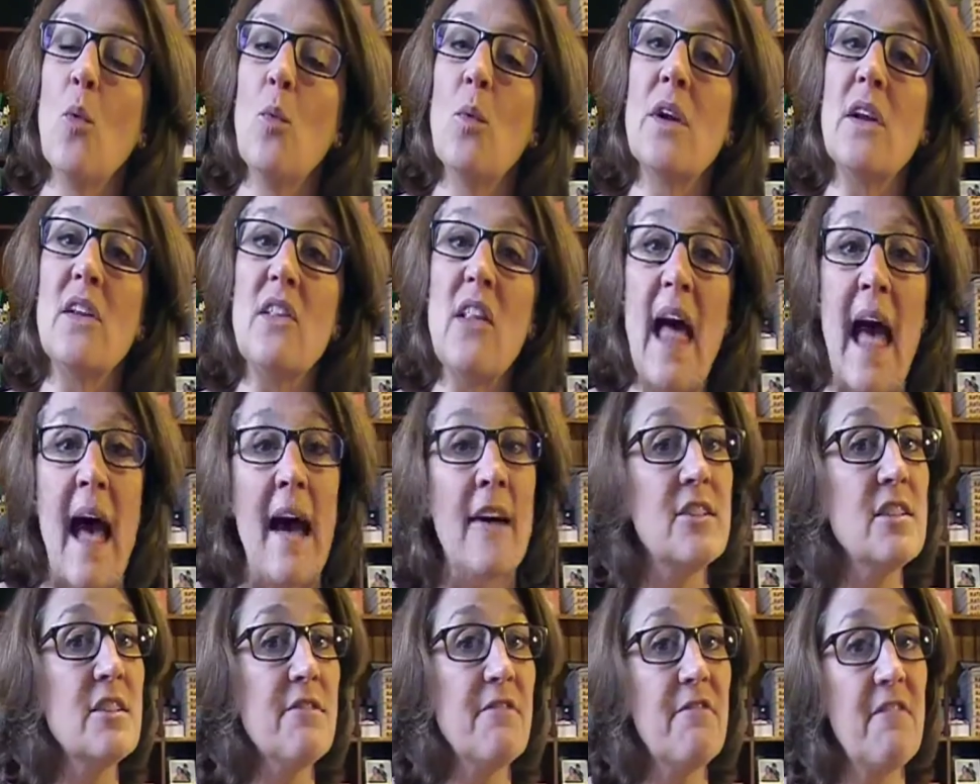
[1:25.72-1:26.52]
When
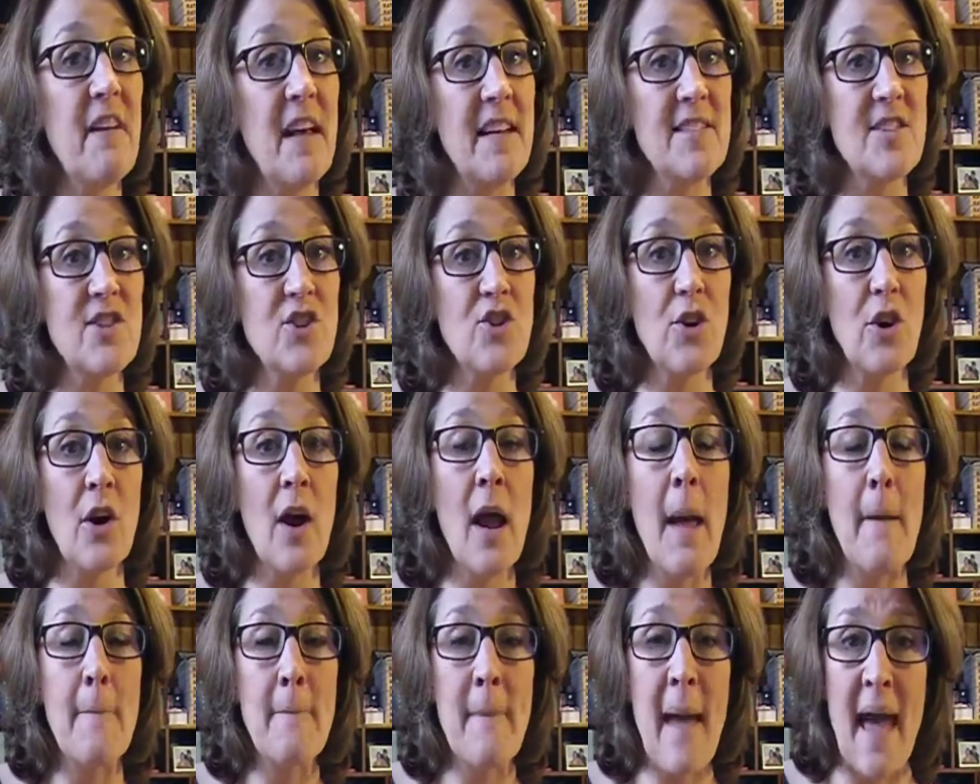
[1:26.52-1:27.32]
allowed to fester,
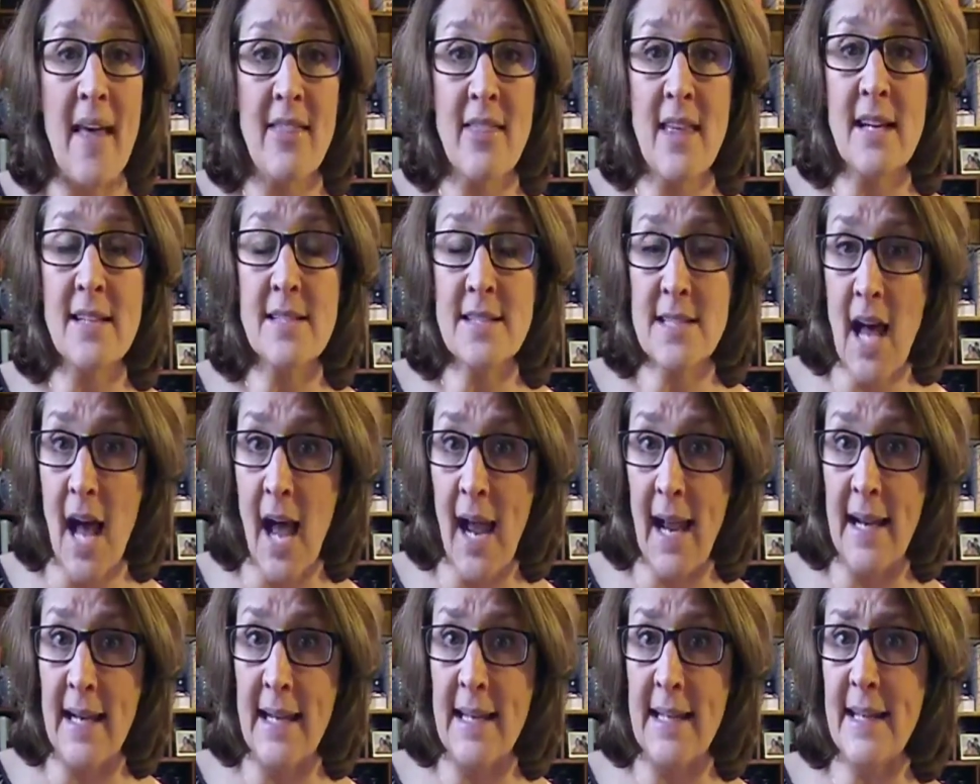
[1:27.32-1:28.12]
math
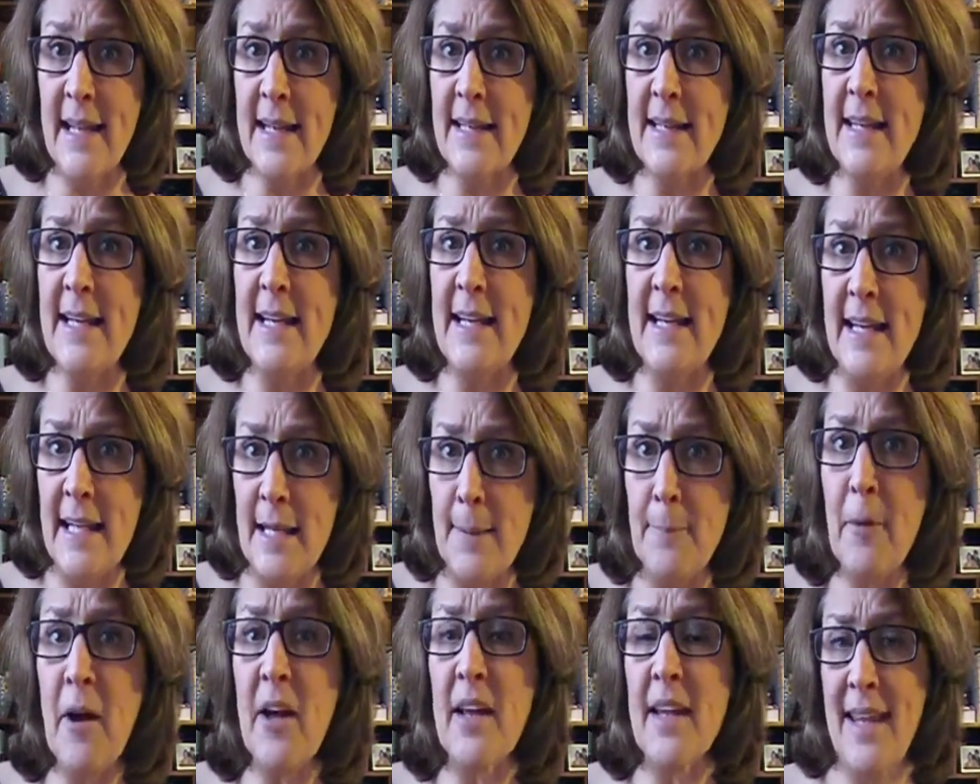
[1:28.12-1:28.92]
anxiety can
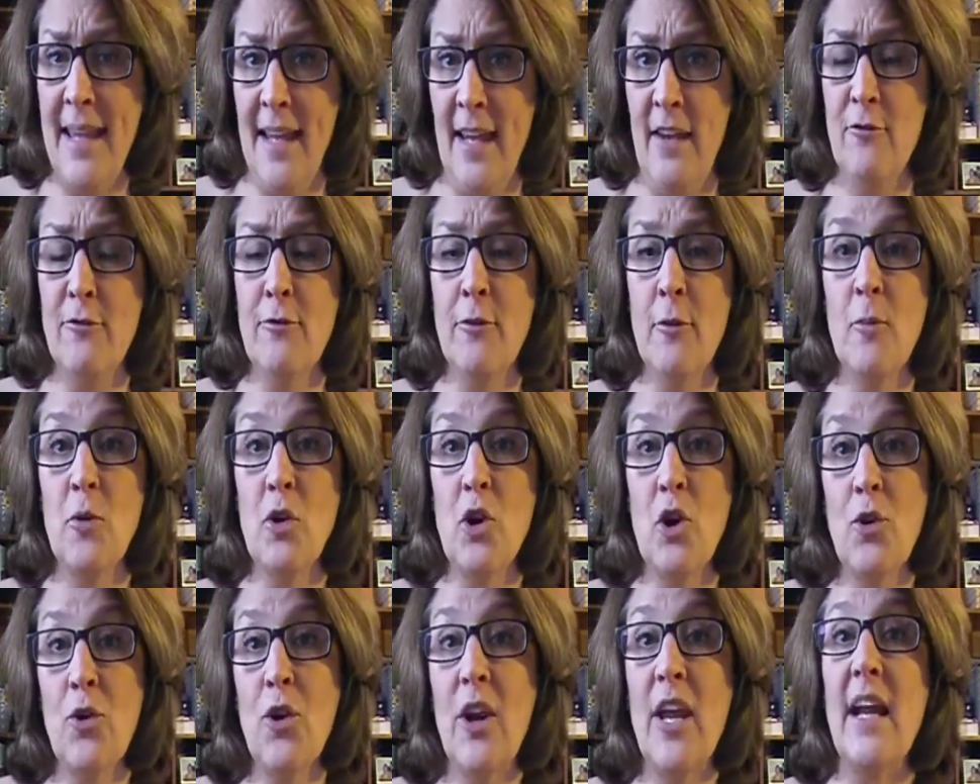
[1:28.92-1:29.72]
keep a kid from
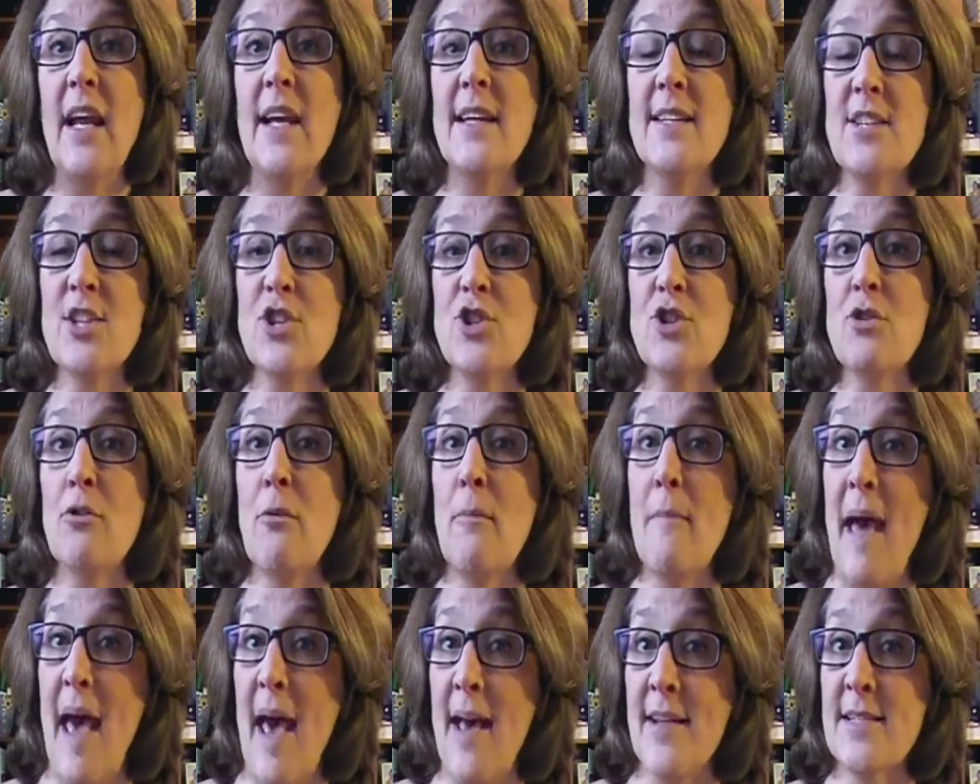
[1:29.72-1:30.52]
learning additional
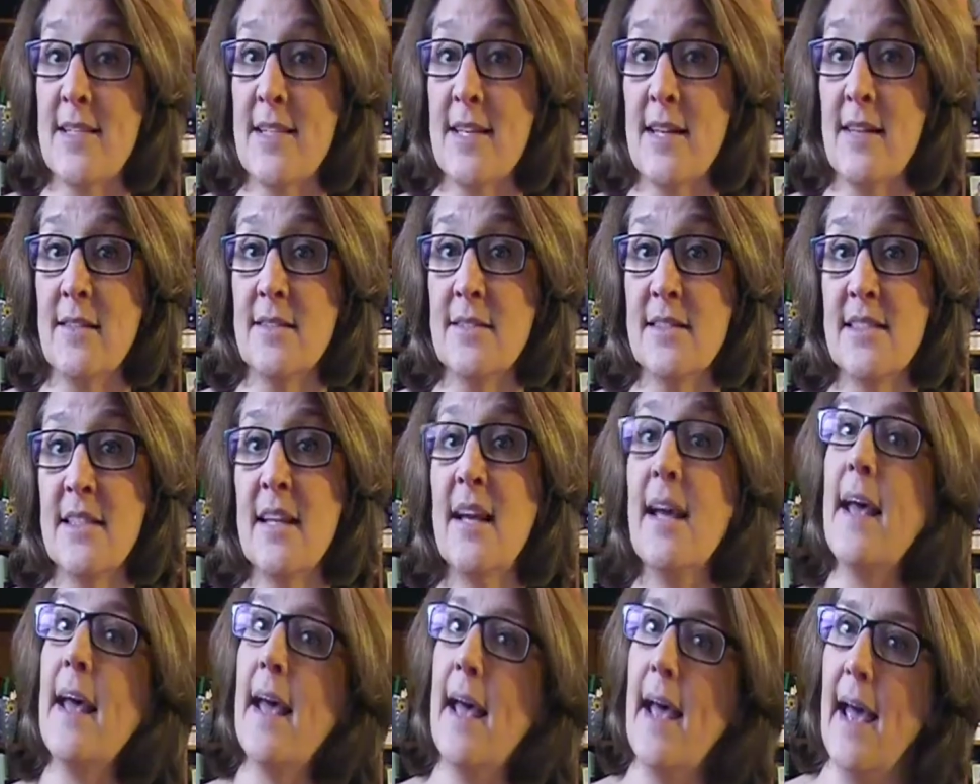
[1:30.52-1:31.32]
math skills,
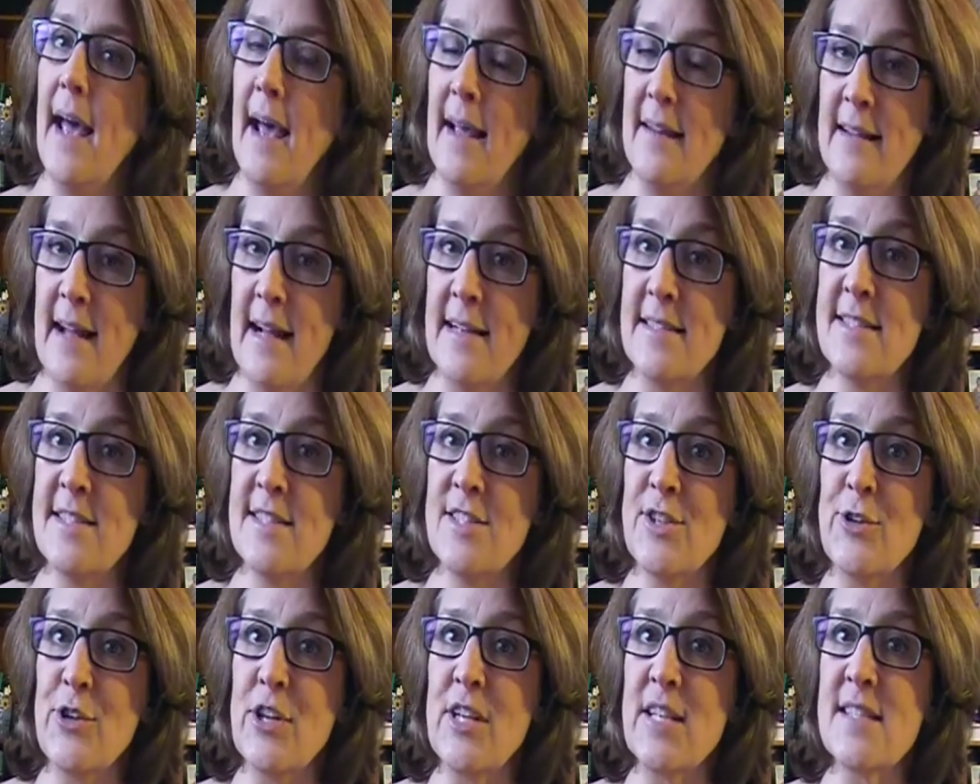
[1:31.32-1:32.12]
and that's
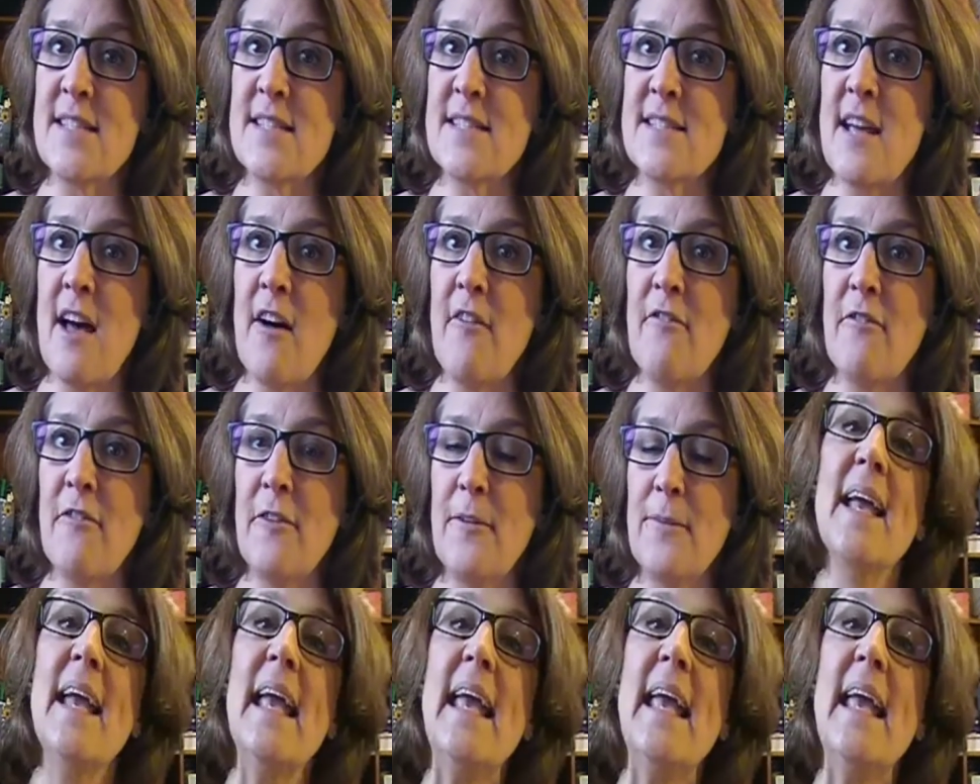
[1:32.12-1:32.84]
serious stuff.